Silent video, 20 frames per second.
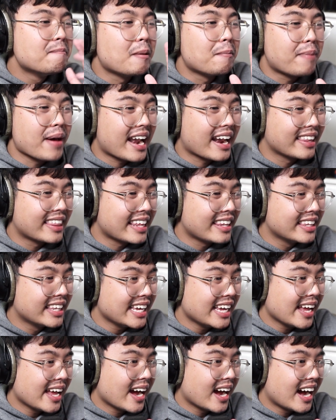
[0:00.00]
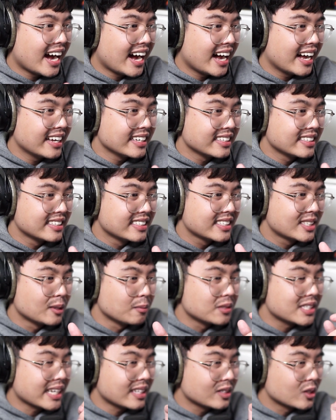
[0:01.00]
but better than the uh,
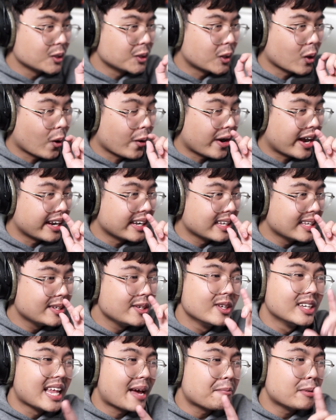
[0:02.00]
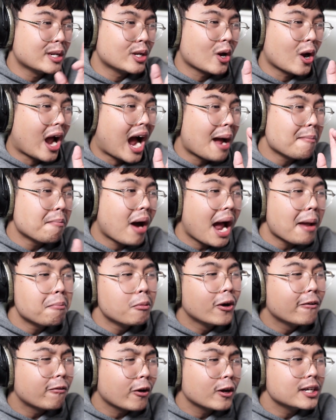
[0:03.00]
Super Saiyan 2 Gohan. You let me know. I might
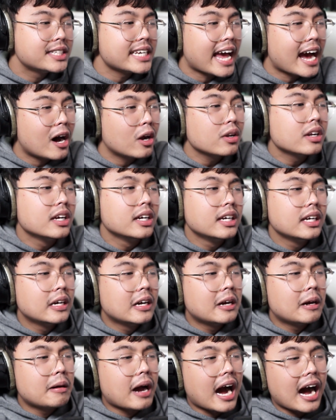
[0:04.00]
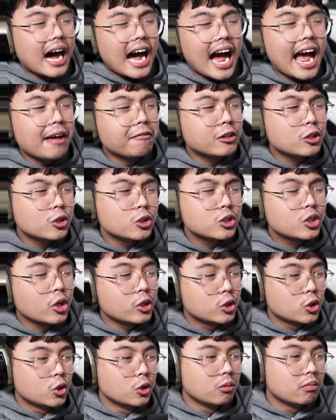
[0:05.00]
move her down. Uh, I haven't used her
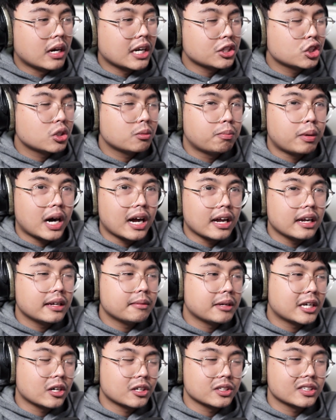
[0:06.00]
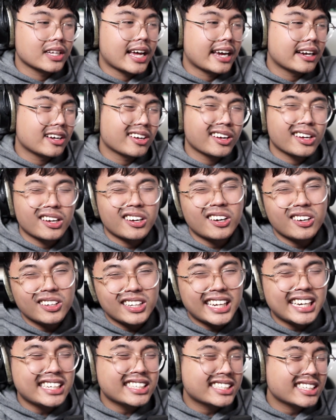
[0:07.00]
too much, but because like her
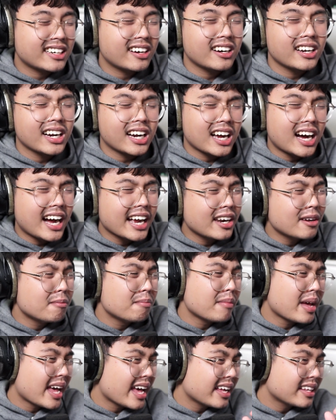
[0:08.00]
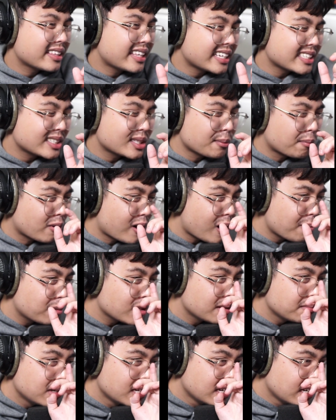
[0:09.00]
links are kind of meh, that's the
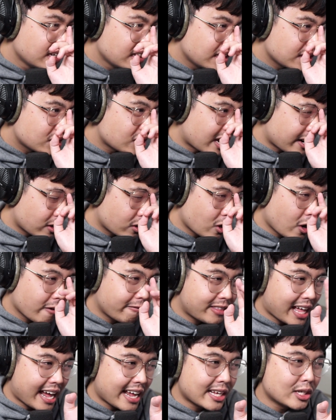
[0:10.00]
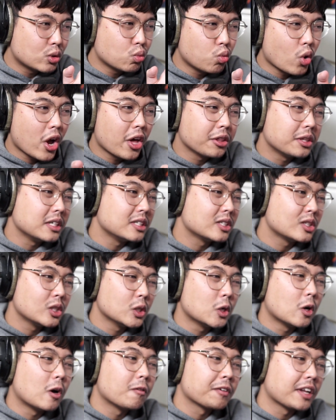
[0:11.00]
problem. So I don't know if that is worthy
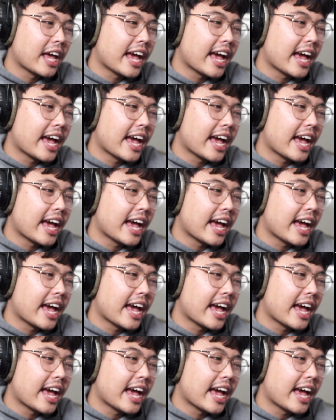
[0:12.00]
still of an